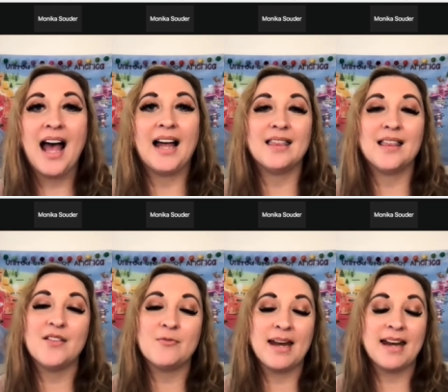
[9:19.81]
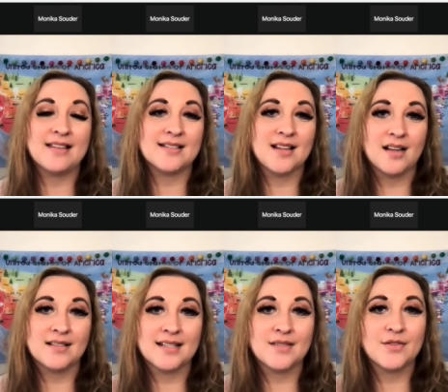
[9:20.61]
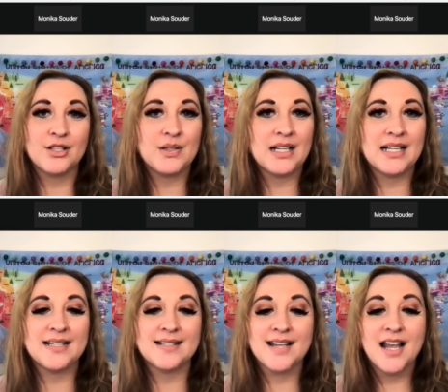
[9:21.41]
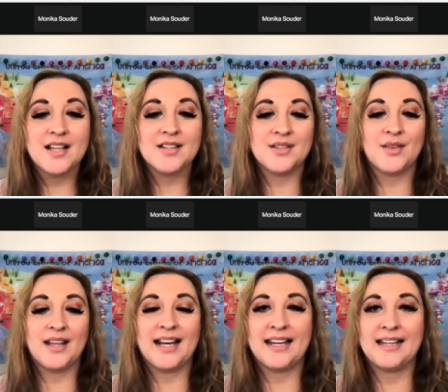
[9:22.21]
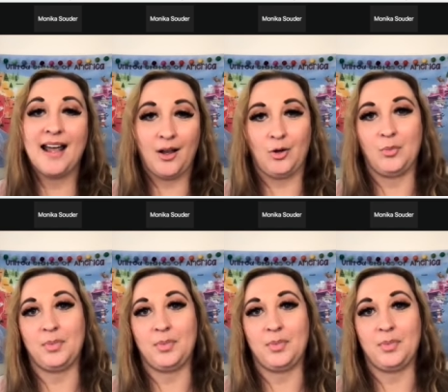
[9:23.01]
I love making this content for you guys so that I can help.